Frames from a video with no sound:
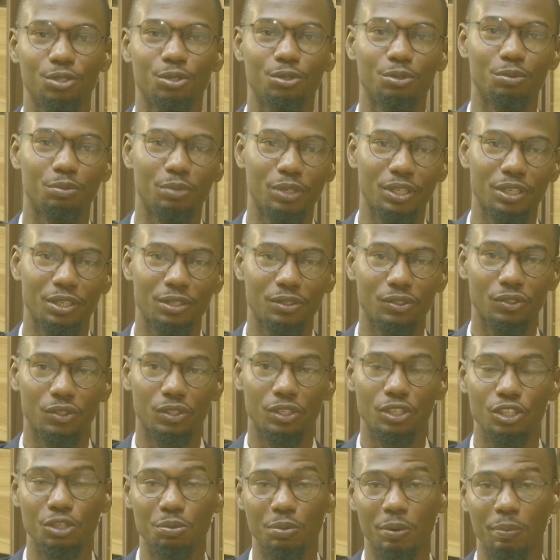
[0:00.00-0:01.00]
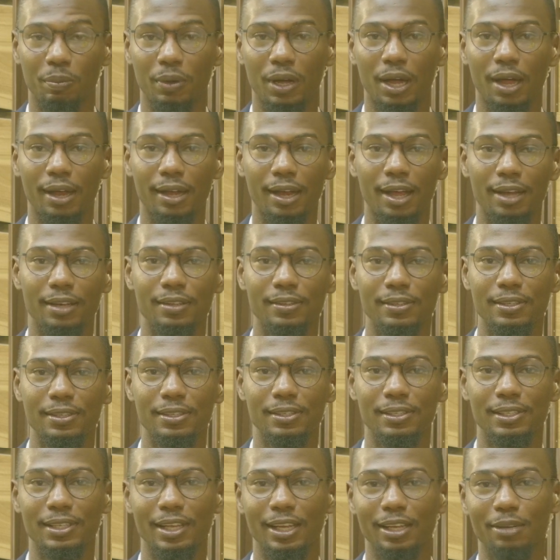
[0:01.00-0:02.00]
We'll bring you the newspaper analysis
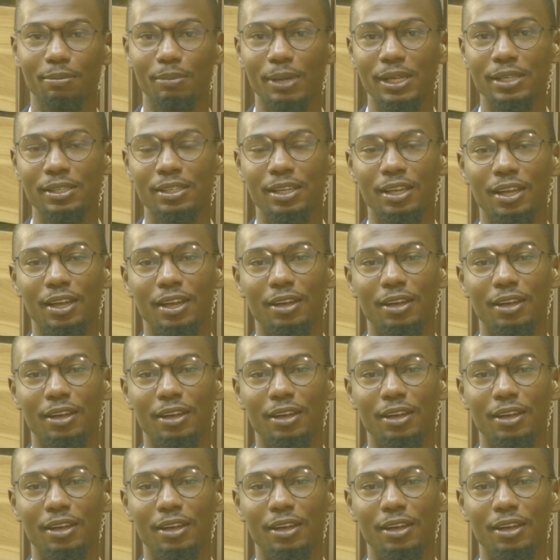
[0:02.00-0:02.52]
segment.